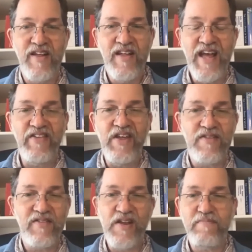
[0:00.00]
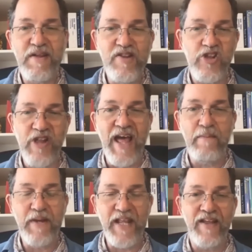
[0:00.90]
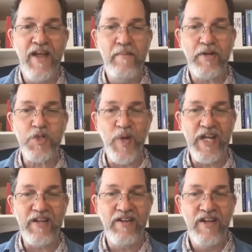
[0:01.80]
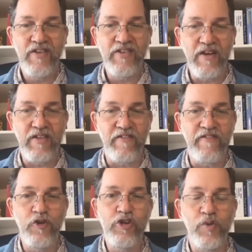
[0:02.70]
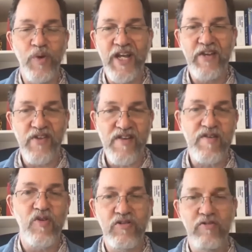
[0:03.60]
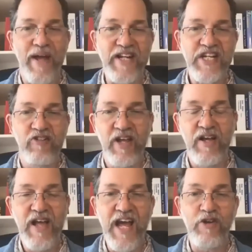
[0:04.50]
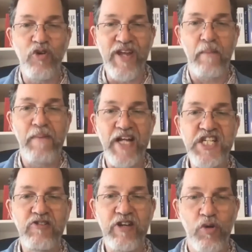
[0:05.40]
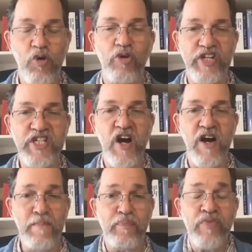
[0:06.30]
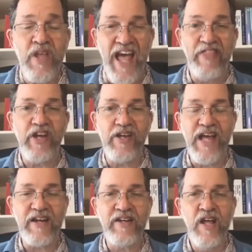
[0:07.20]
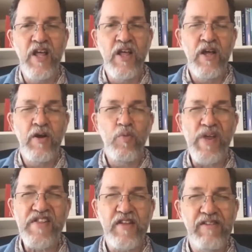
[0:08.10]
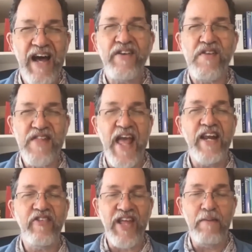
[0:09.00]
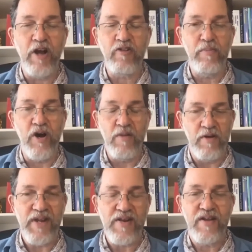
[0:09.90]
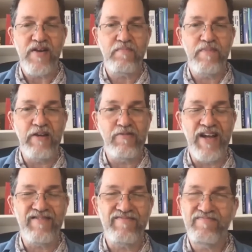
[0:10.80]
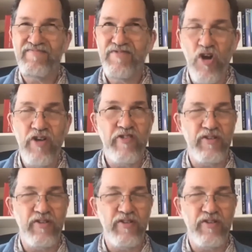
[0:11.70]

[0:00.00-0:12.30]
and these messages are happening between the food you eat, the soil bacteria, and your gut bacteria all the time. And we're still understanding the gut microbiome. I mean, it's been around, known for